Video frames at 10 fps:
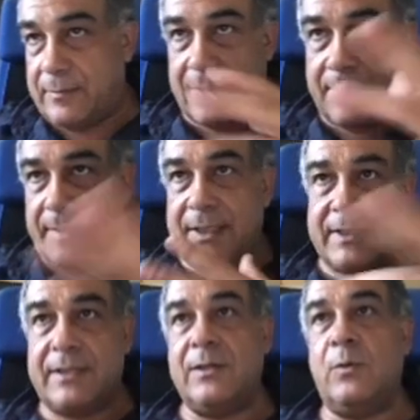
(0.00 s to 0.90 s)
by
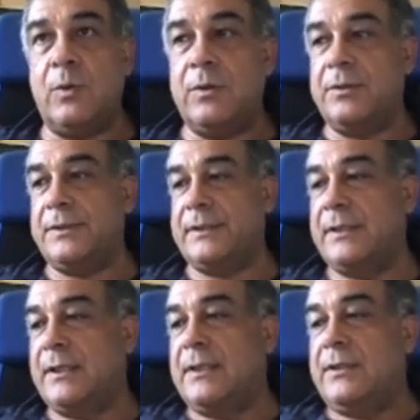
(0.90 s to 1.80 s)
mixing water,
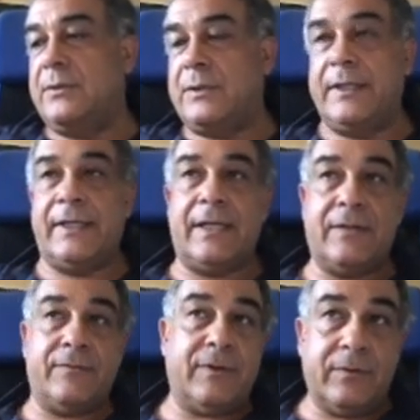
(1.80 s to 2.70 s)
you can
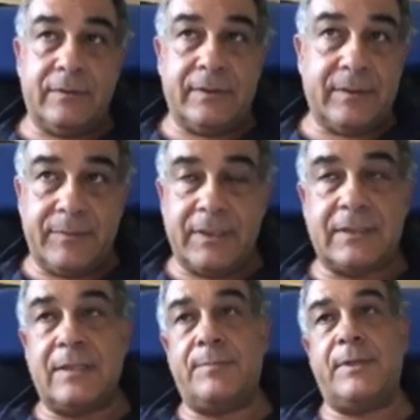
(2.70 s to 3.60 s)
have intermediate
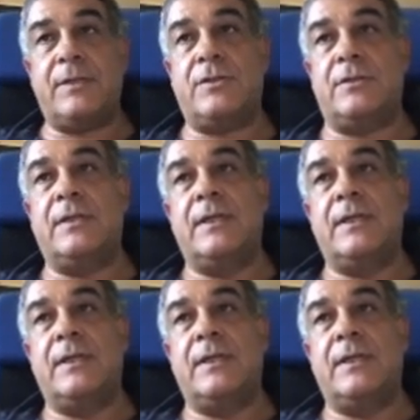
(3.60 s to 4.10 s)
temperature,